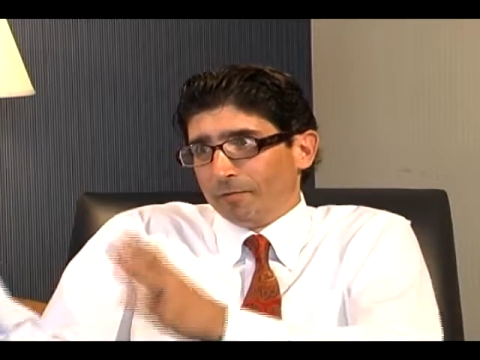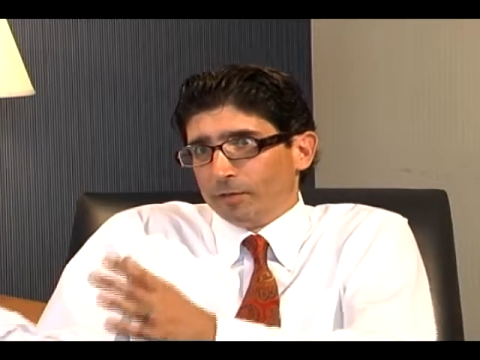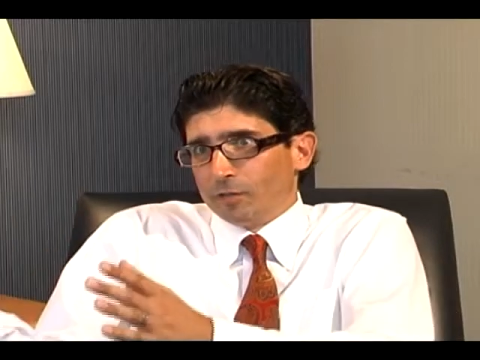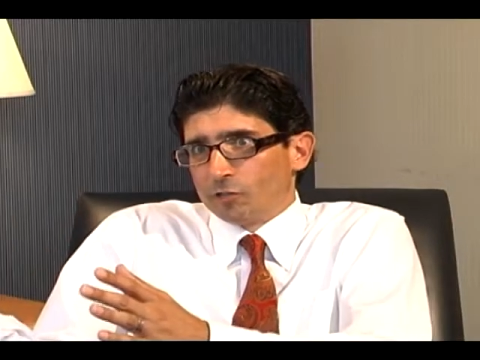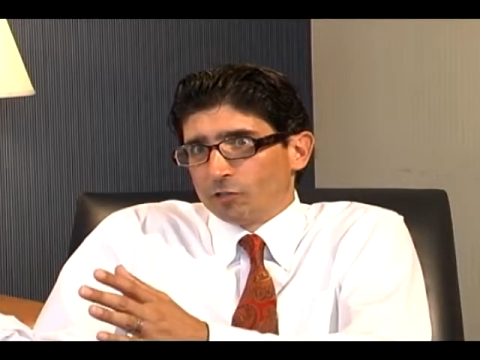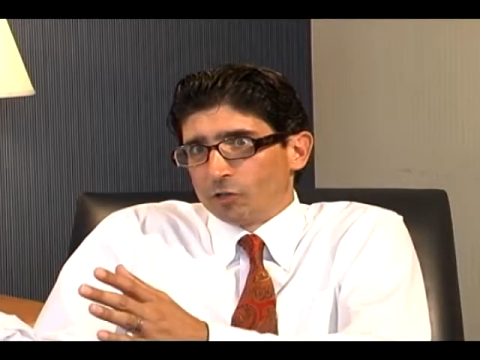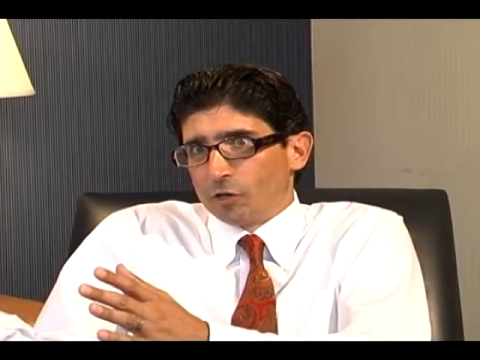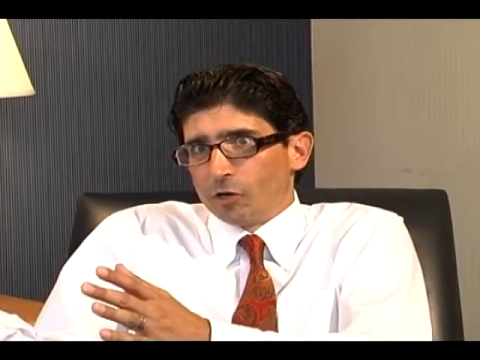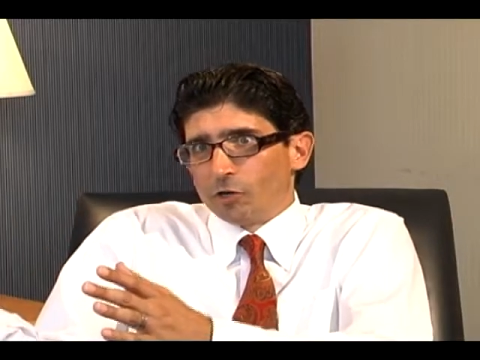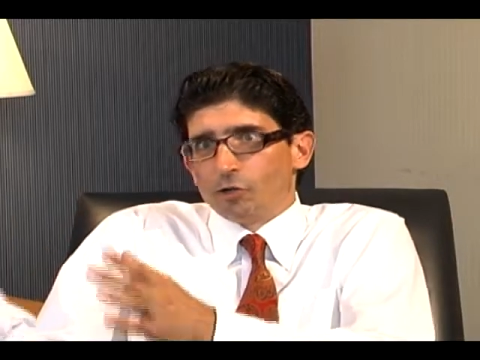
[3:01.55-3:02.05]
of
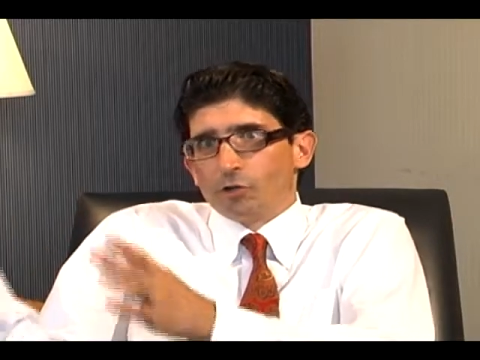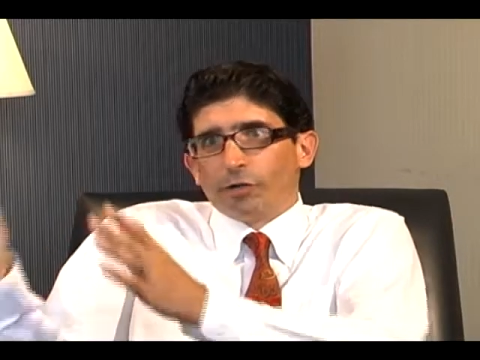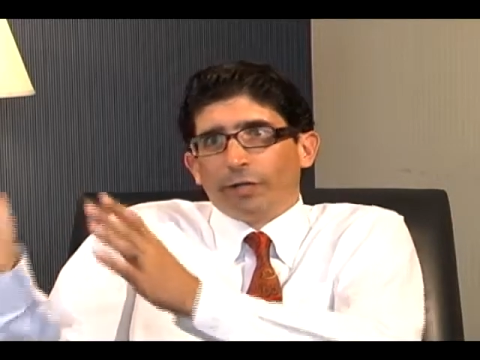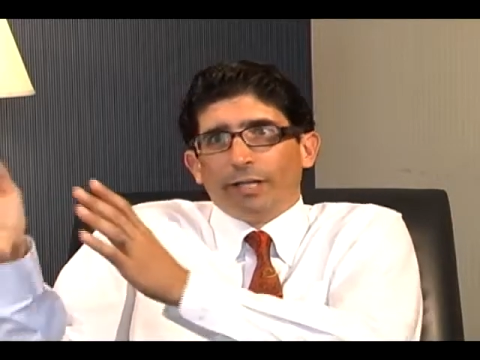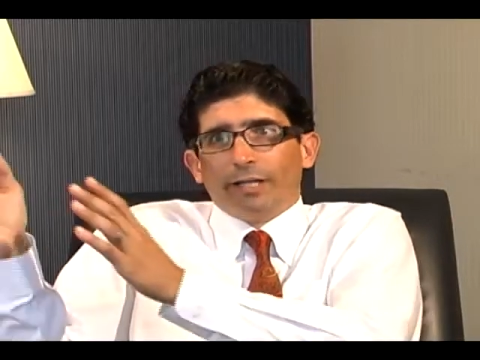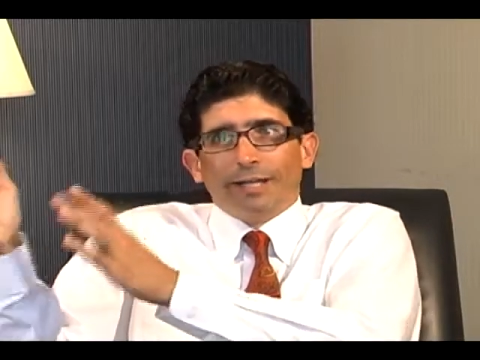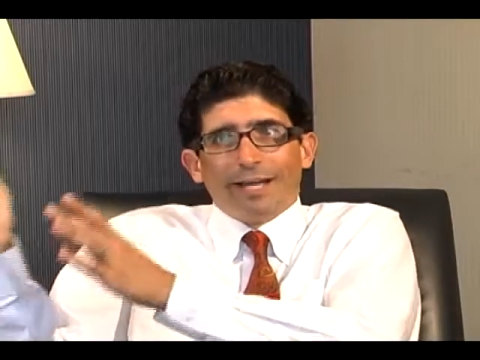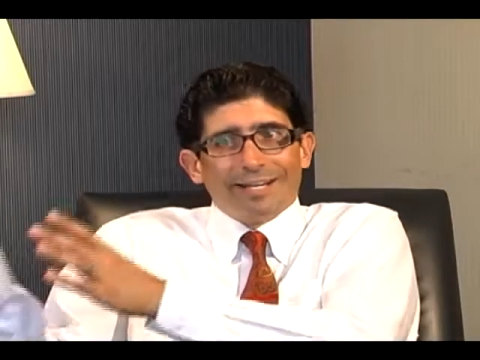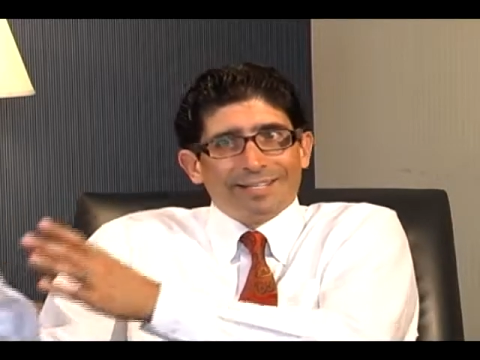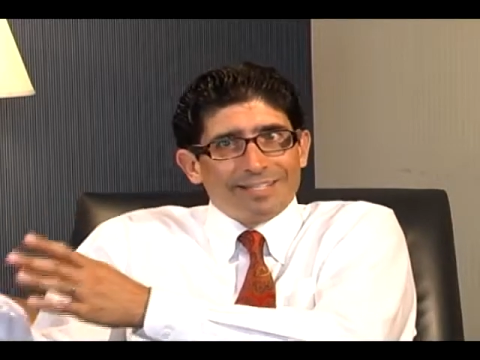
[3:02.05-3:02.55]
it's
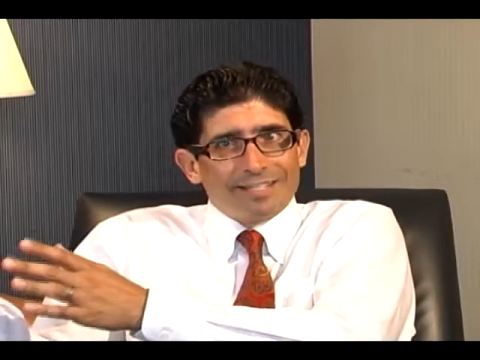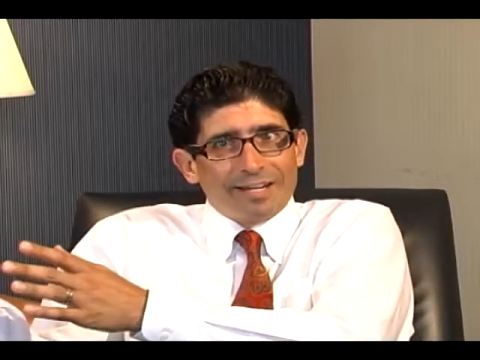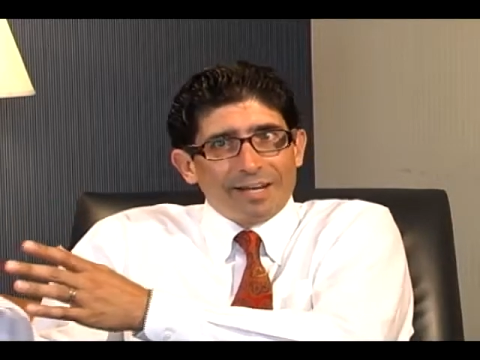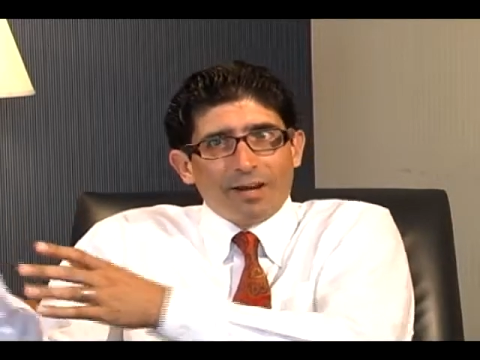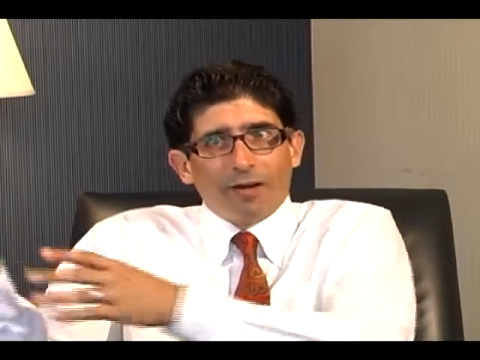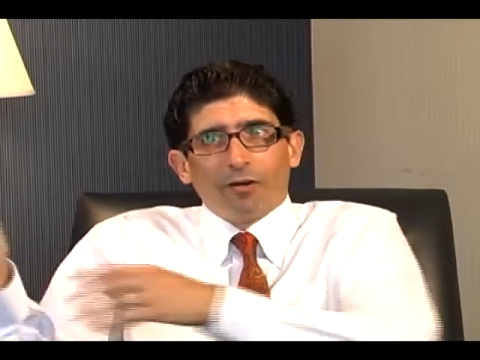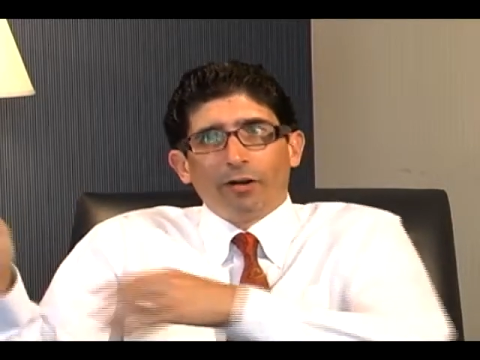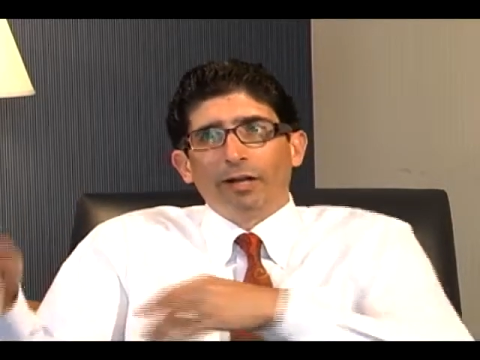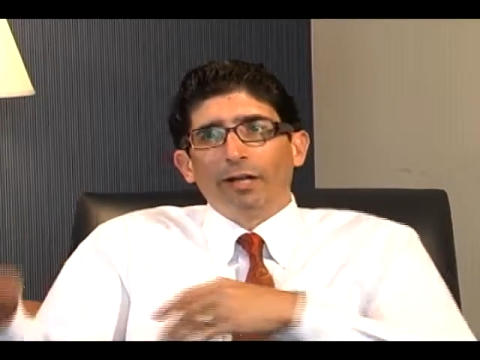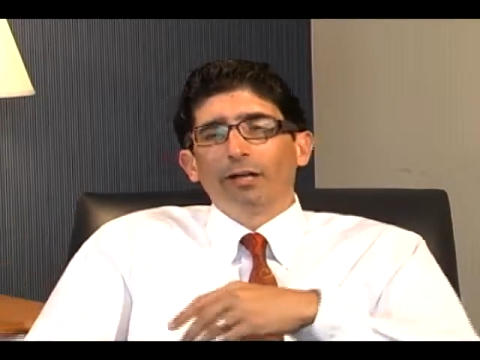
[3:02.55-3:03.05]
surgery, and that's
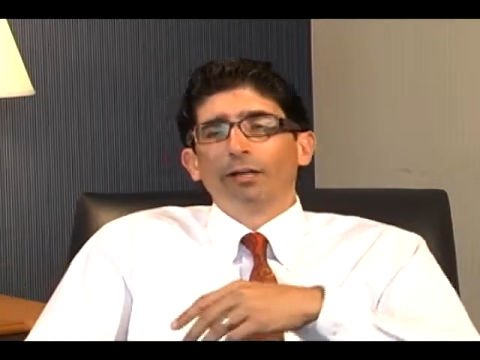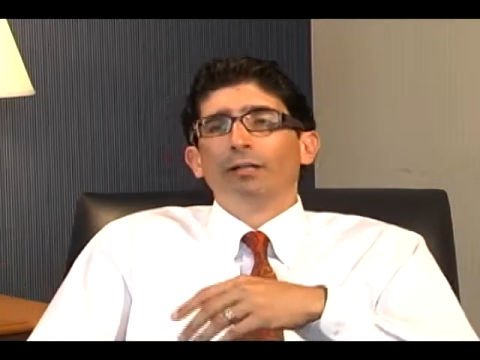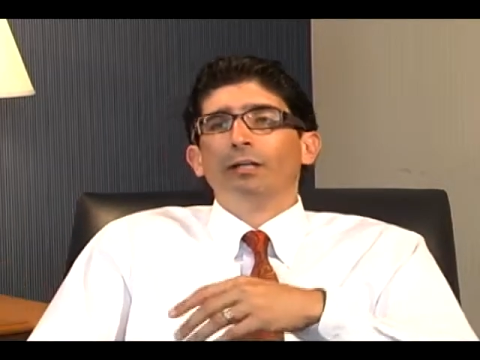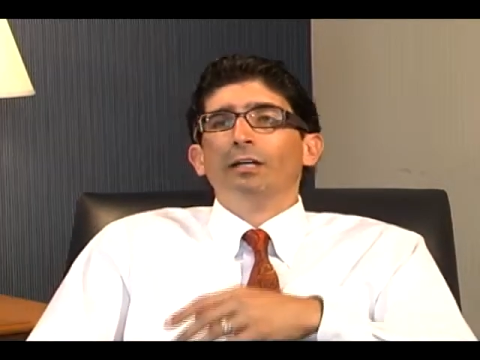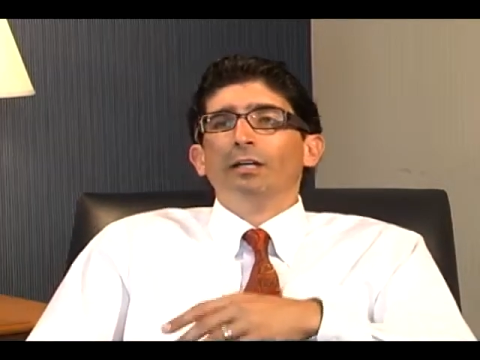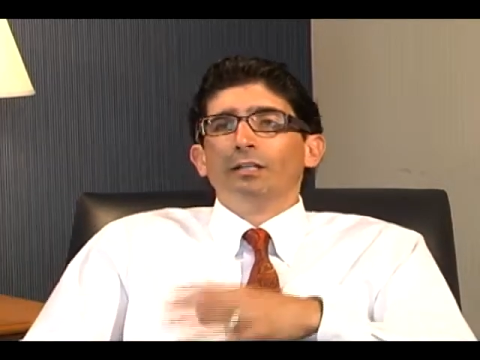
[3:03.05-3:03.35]
scary.